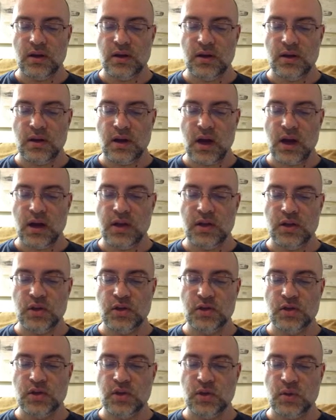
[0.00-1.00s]
not
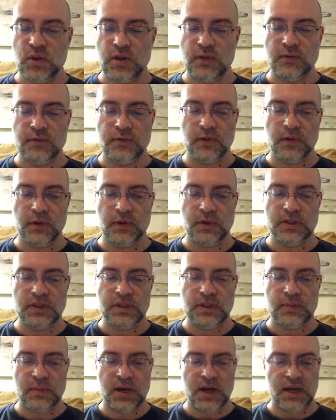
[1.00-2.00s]
used to influence
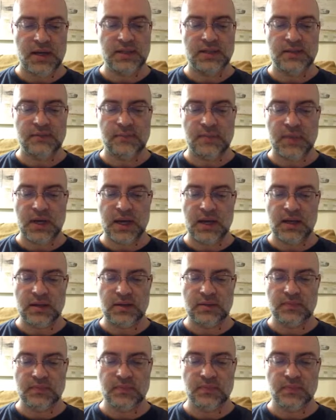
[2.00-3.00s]
the minds of
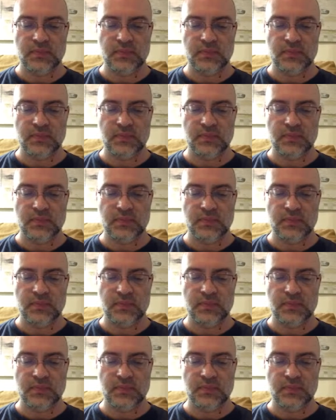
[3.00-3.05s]
men,